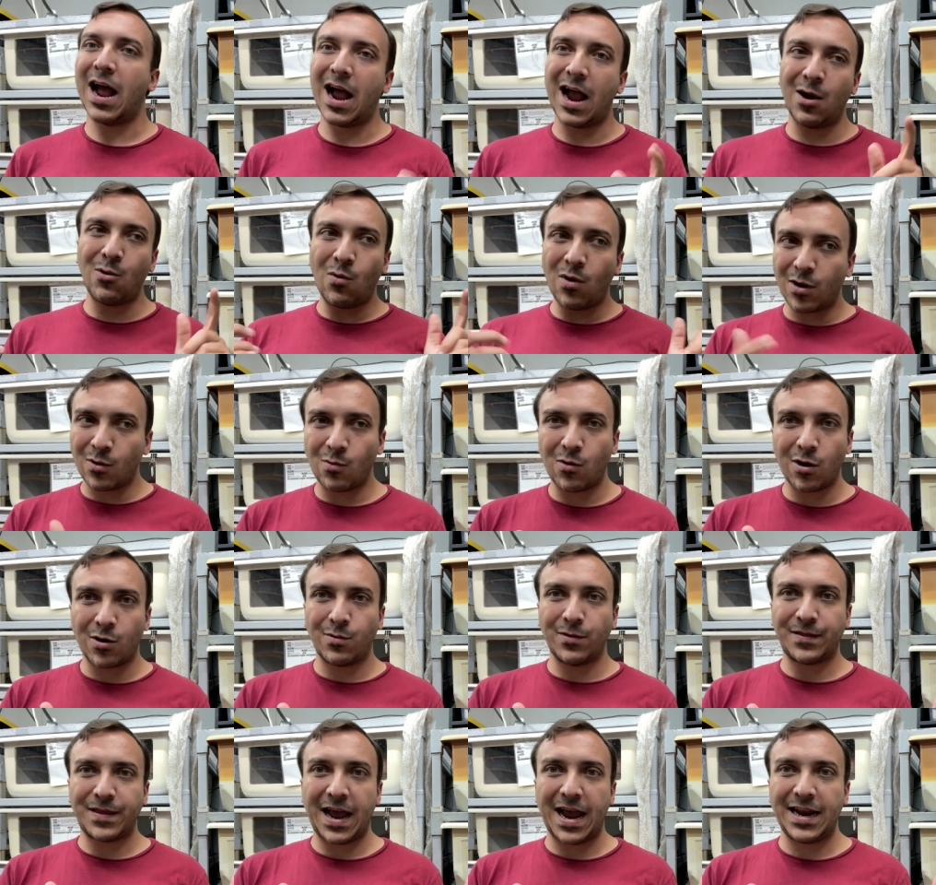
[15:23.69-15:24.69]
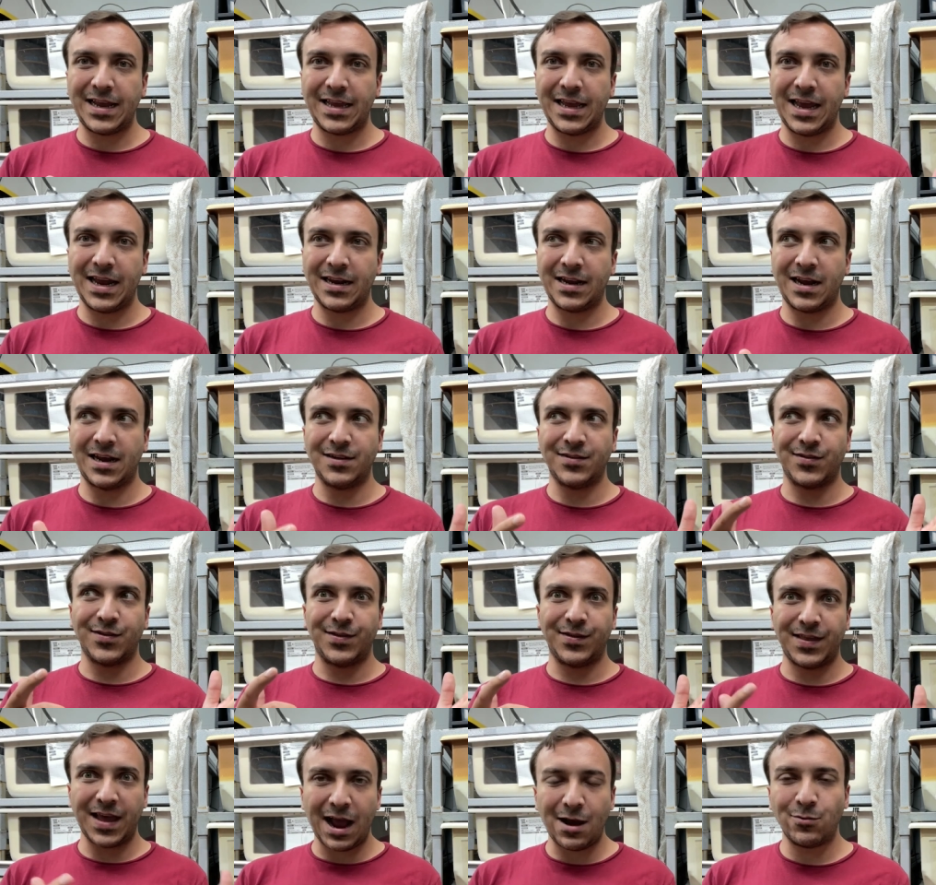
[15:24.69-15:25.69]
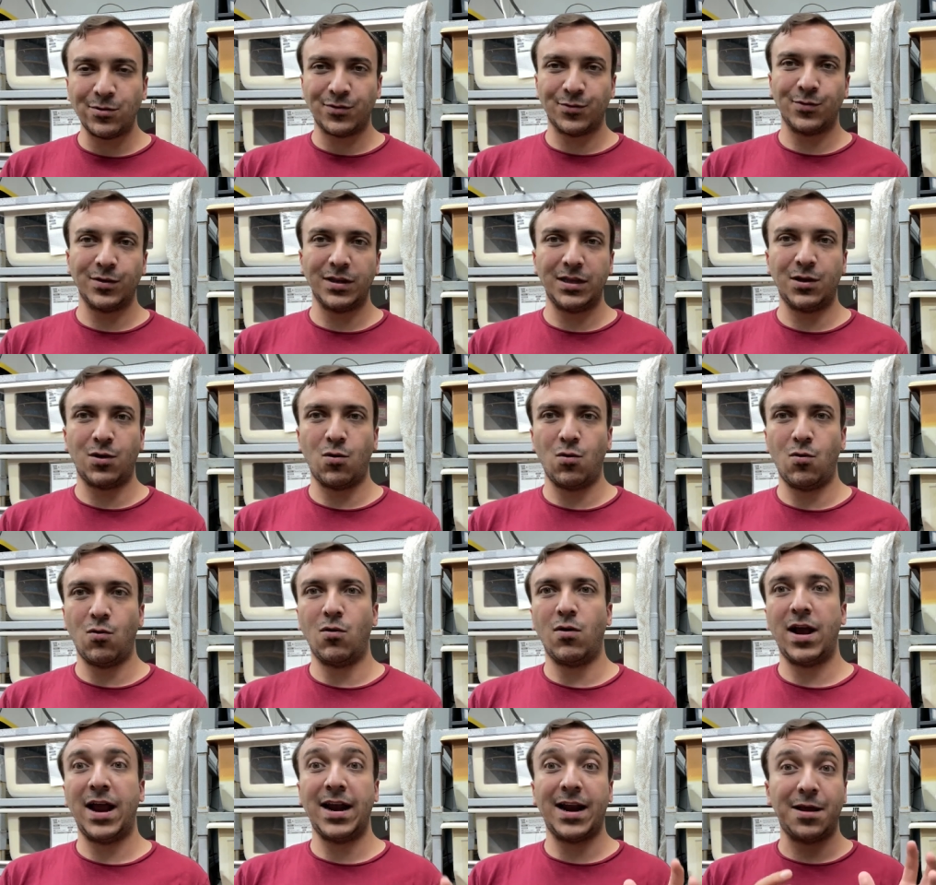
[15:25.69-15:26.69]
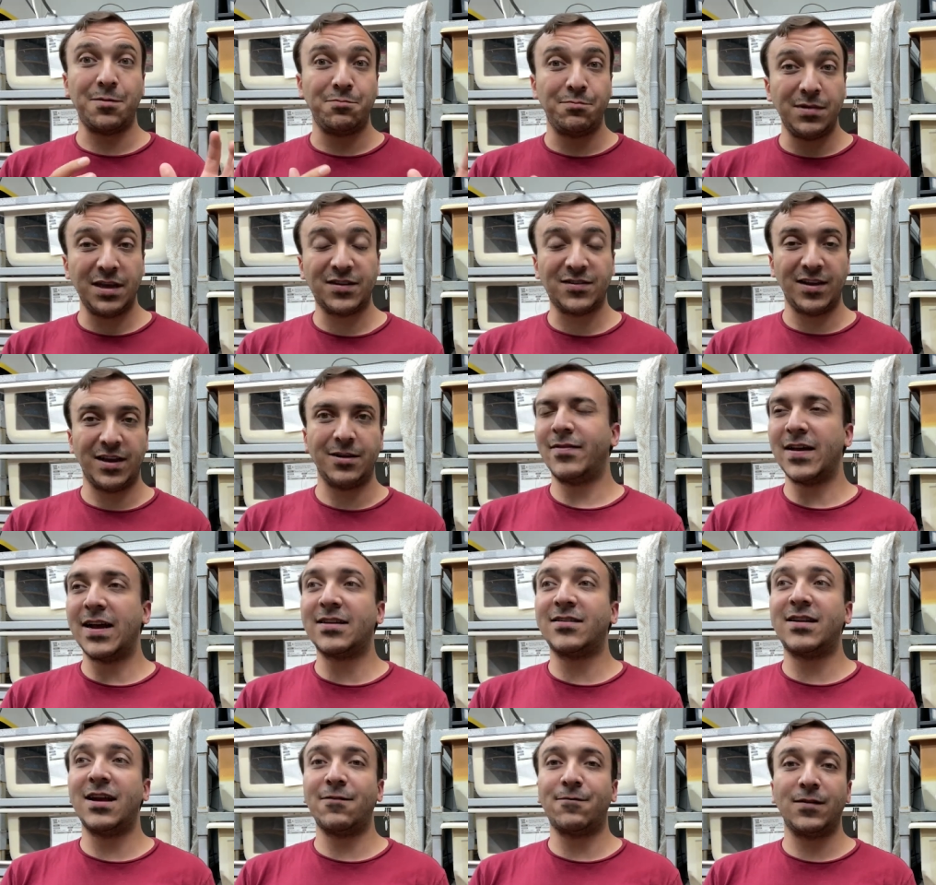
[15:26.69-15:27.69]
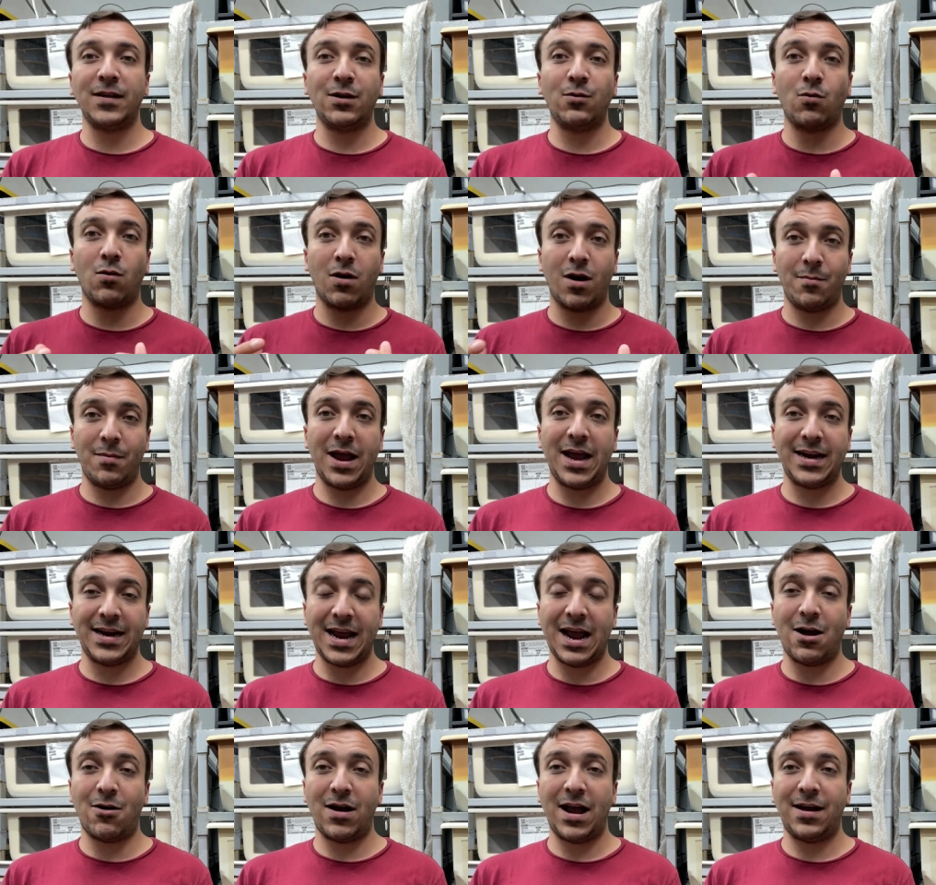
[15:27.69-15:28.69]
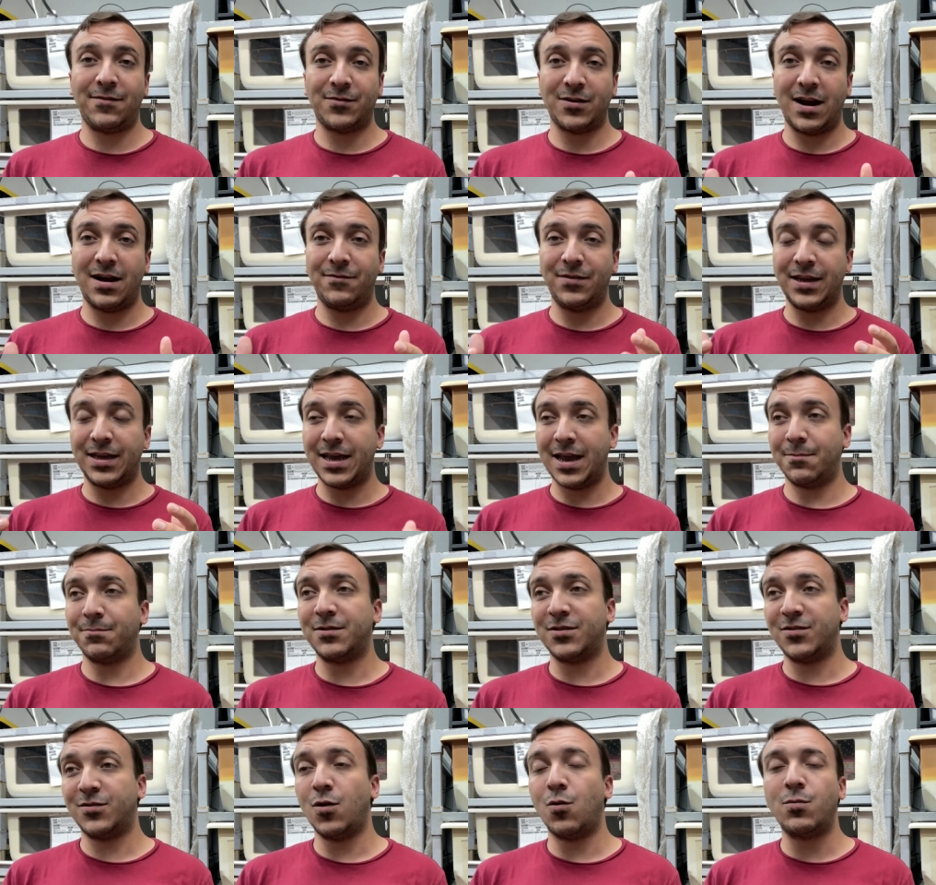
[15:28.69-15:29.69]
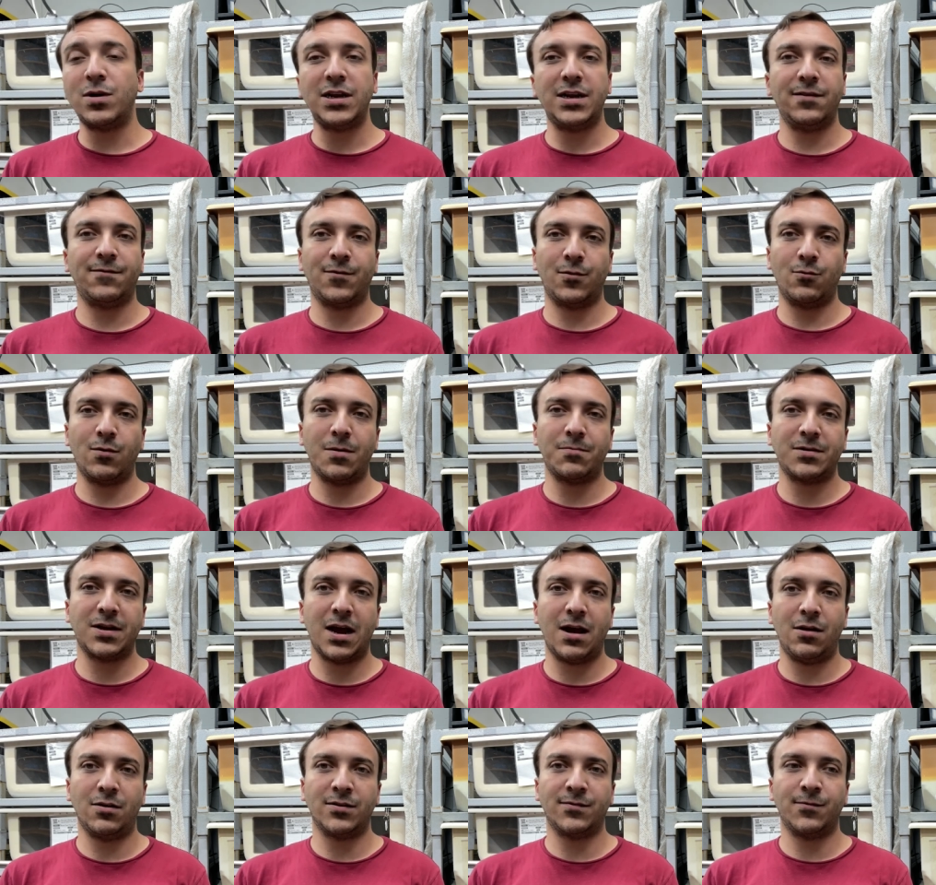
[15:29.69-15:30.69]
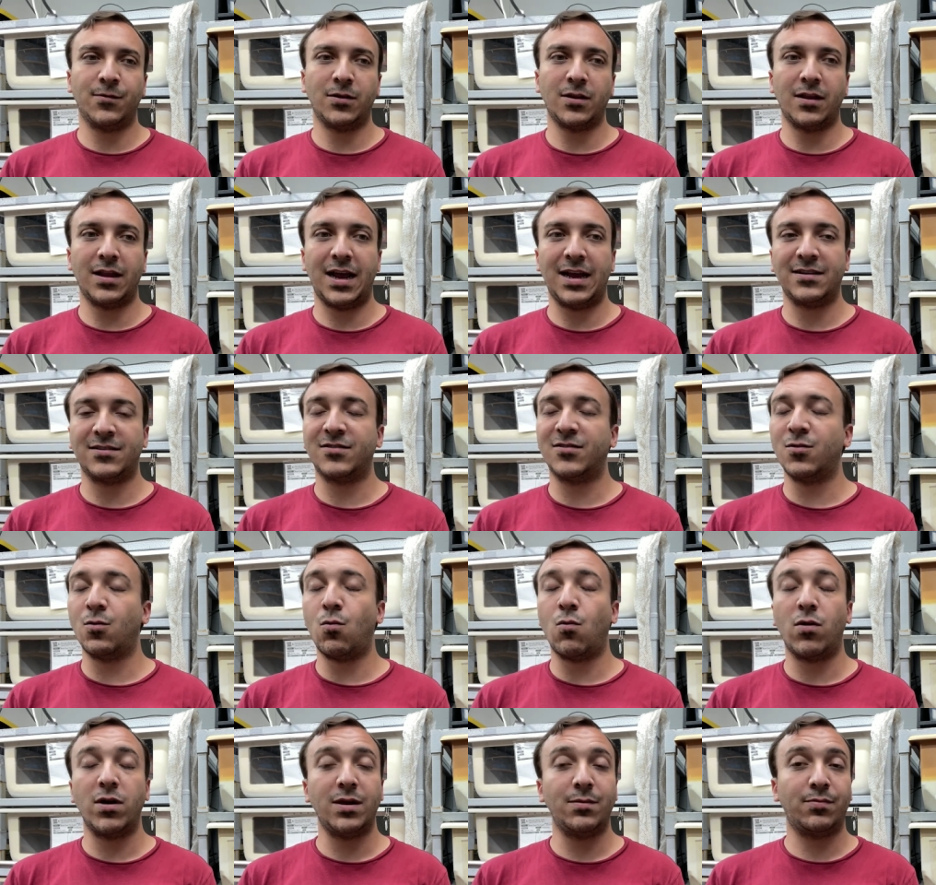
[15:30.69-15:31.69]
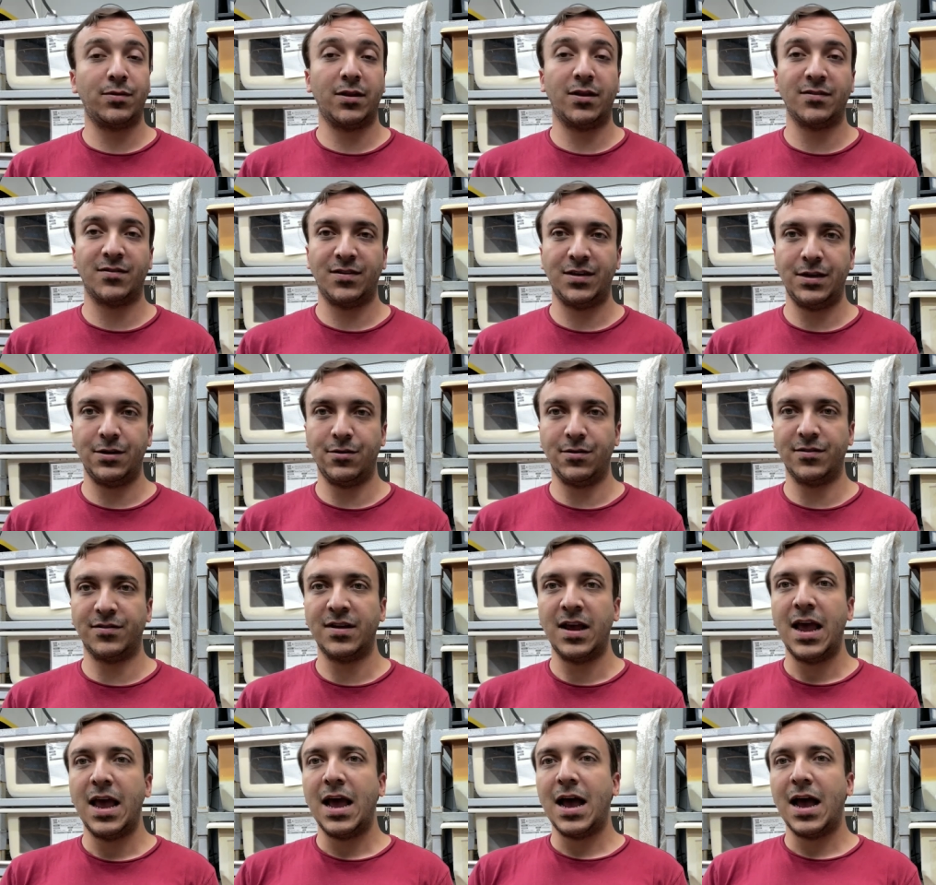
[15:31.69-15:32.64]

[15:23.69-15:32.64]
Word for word: I want to work with that again because that was really cool and I miss it. That's definitely where I'm at now after having kept so many different reptiles for the last 20 plus years.